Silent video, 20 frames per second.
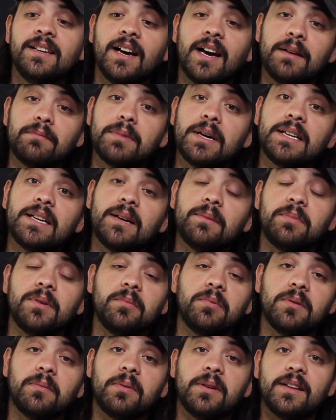I might not be
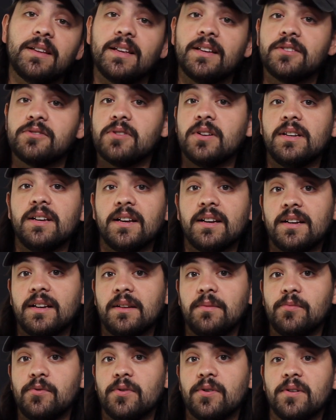able to play that Dreadnought
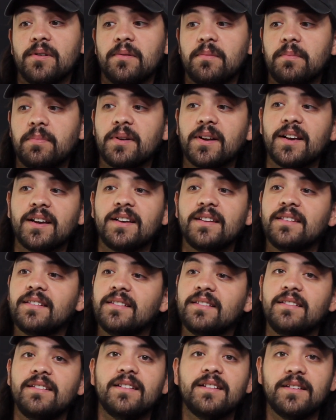anymore, but I can
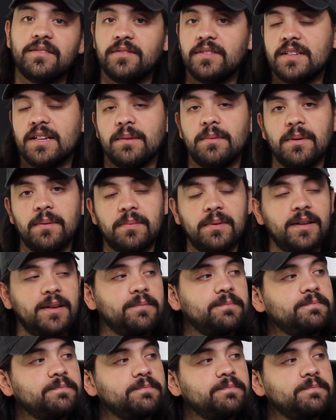see it every time I play.